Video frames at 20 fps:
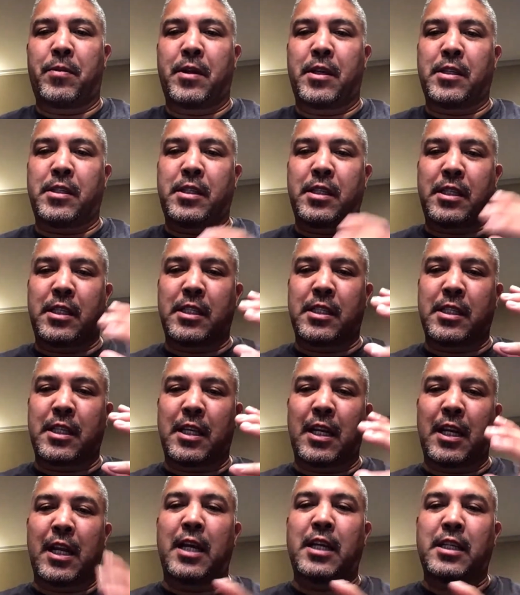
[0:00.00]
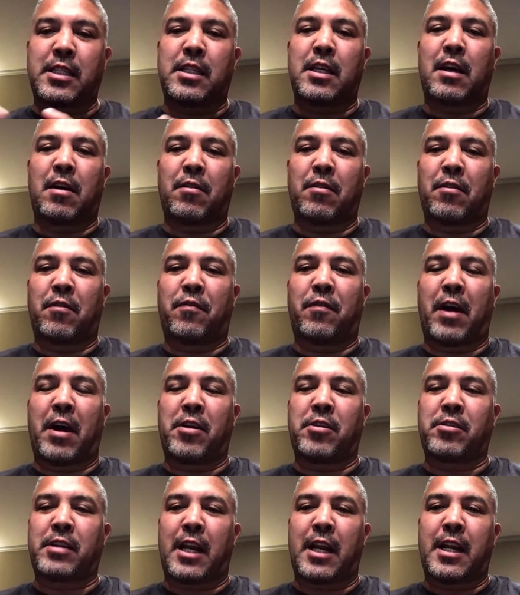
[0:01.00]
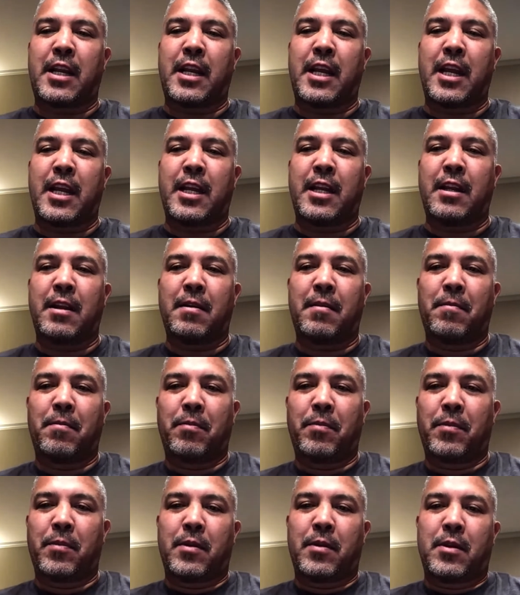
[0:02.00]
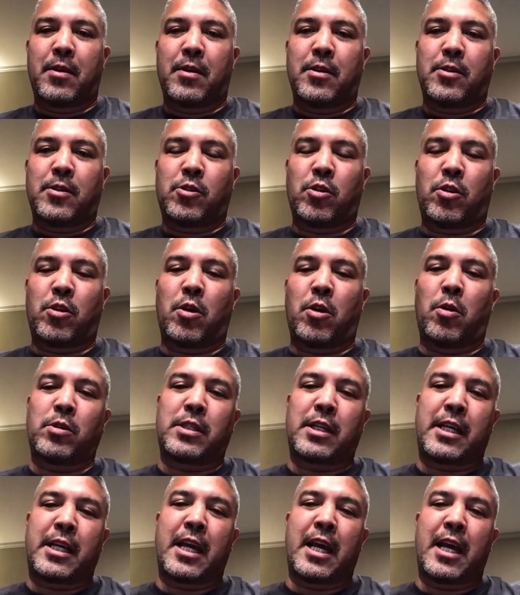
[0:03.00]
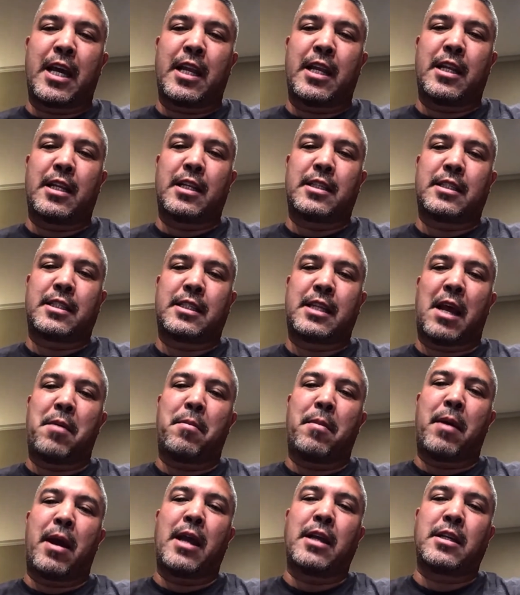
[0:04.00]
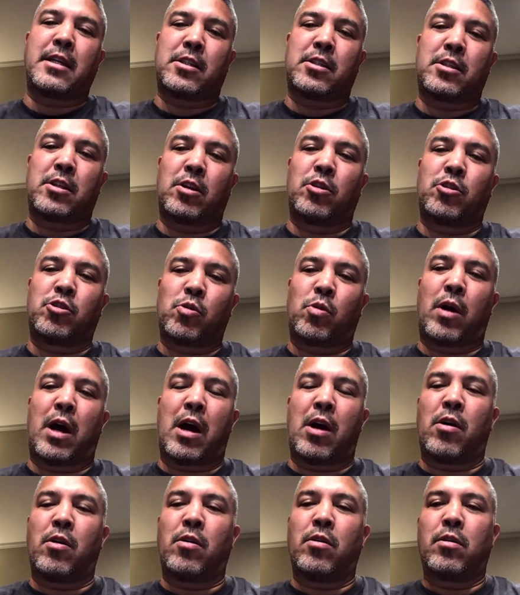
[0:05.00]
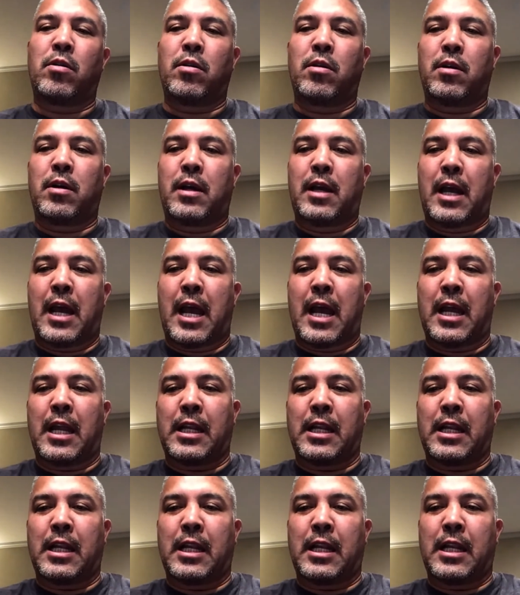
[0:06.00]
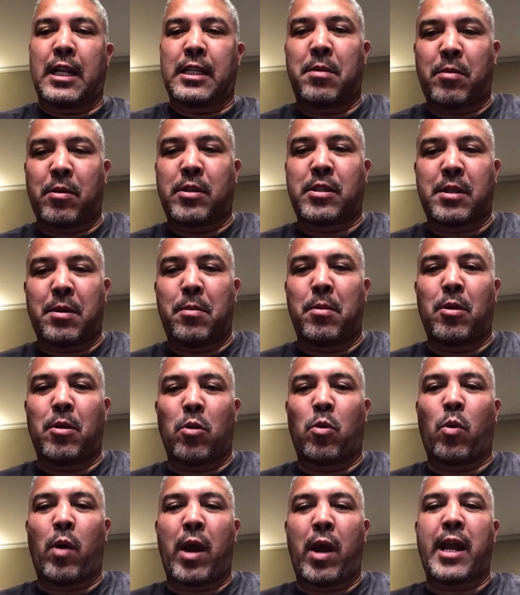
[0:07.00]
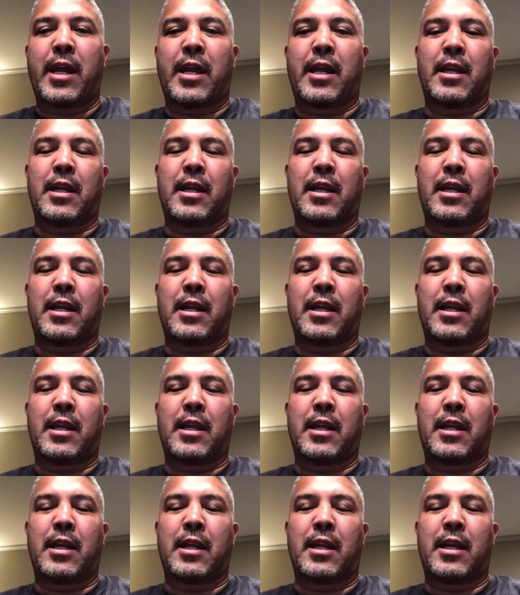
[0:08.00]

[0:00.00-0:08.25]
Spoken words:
this is the list of the fighters I need." So there was a kid, same age as little Joao, and similar weight.